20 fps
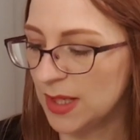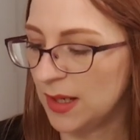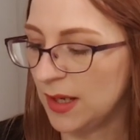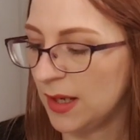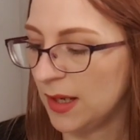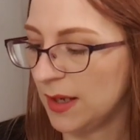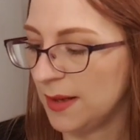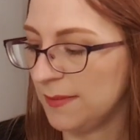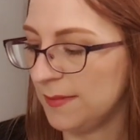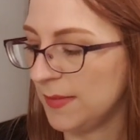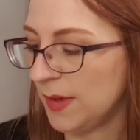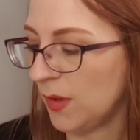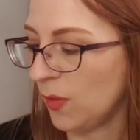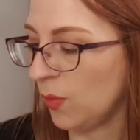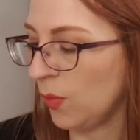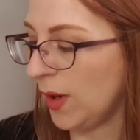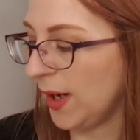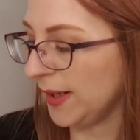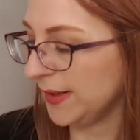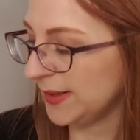
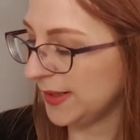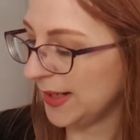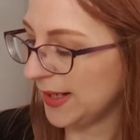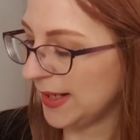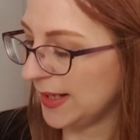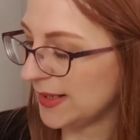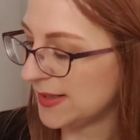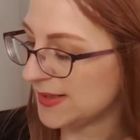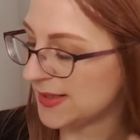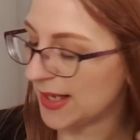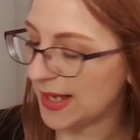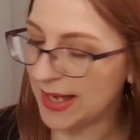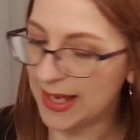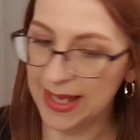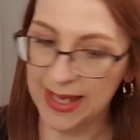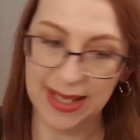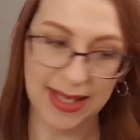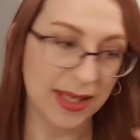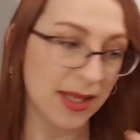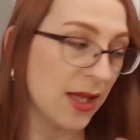One is
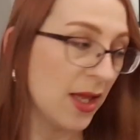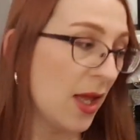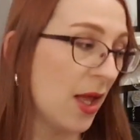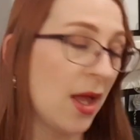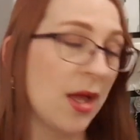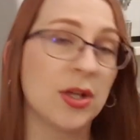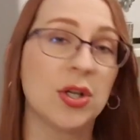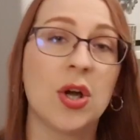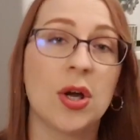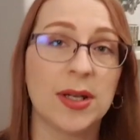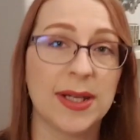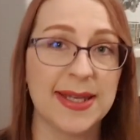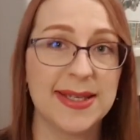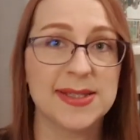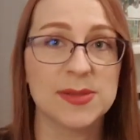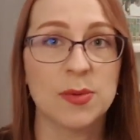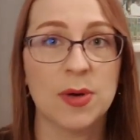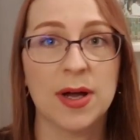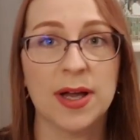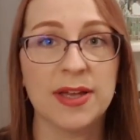a
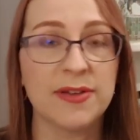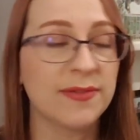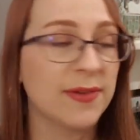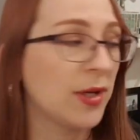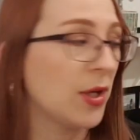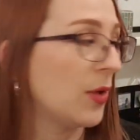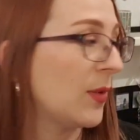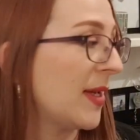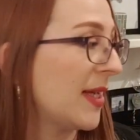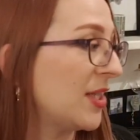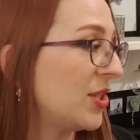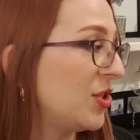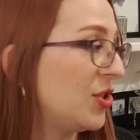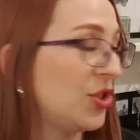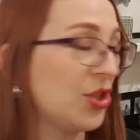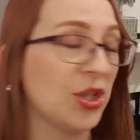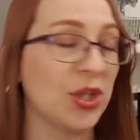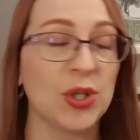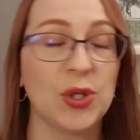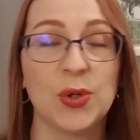colleague's wife who is
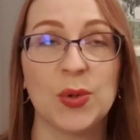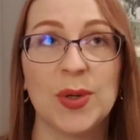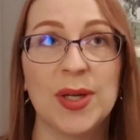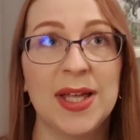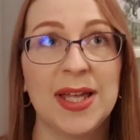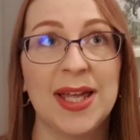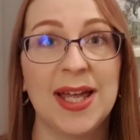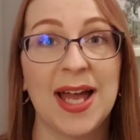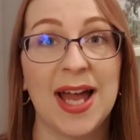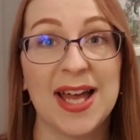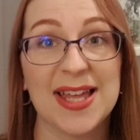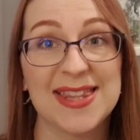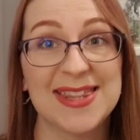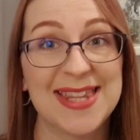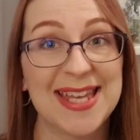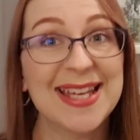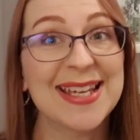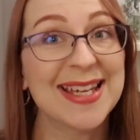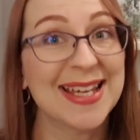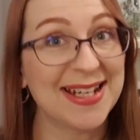due, I
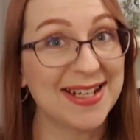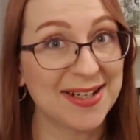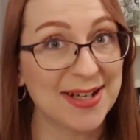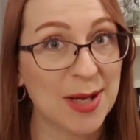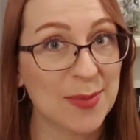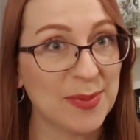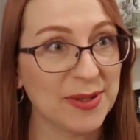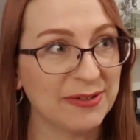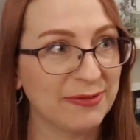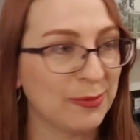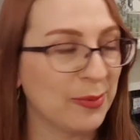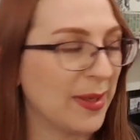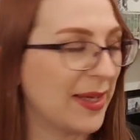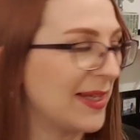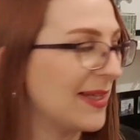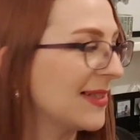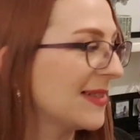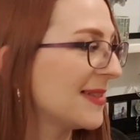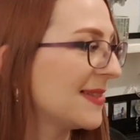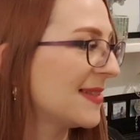think, in a couple of
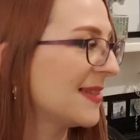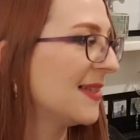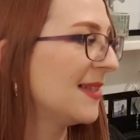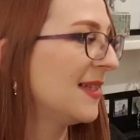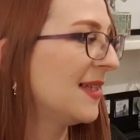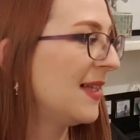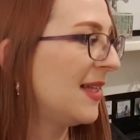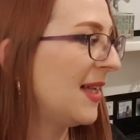weeks.